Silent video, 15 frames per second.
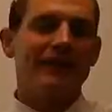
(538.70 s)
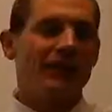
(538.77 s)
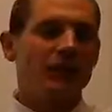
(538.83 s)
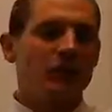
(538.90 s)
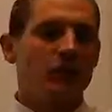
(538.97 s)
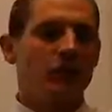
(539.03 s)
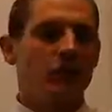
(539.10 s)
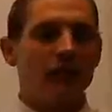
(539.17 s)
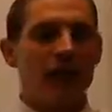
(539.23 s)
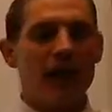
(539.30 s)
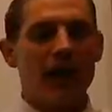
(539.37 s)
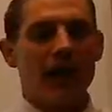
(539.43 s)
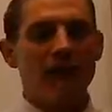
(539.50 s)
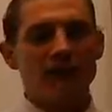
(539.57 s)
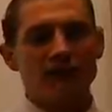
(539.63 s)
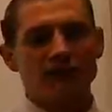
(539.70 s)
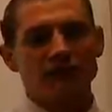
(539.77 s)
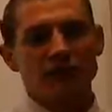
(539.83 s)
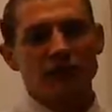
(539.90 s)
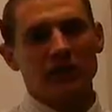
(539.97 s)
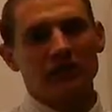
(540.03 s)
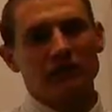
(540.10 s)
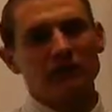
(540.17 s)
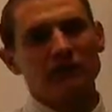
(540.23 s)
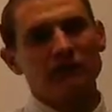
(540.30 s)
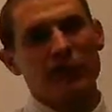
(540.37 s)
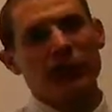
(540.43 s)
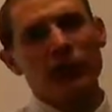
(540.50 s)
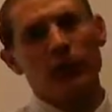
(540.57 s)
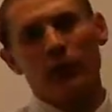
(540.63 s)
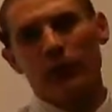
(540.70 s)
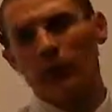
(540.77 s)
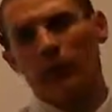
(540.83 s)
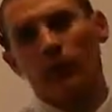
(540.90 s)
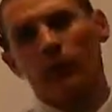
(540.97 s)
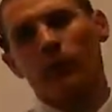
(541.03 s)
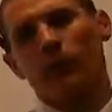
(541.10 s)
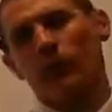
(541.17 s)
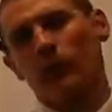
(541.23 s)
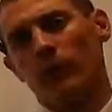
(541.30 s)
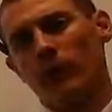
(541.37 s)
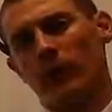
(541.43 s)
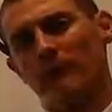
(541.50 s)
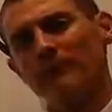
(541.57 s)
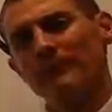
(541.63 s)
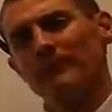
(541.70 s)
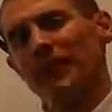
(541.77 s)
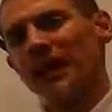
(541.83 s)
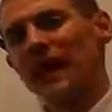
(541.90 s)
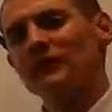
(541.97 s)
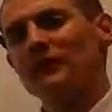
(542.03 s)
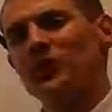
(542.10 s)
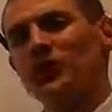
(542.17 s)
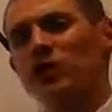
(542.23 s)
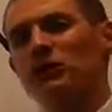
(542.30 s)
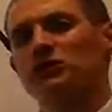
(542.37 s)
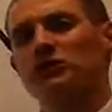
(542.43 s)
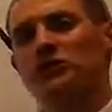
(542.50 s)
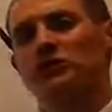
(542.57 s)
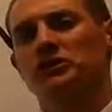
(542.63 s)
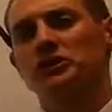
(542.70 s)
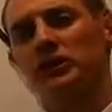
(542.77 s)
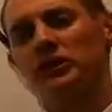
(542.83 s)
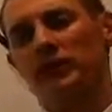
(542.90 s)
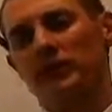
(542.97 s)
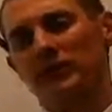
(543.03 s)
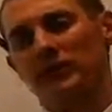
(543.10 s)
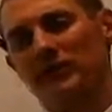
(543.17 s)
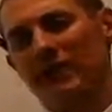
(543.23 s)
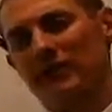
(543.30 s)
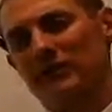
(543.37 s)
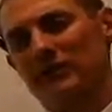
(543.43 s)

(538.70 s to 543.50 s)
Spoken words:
led to a lot of frustration following World War I, FDR and Churchill want to make it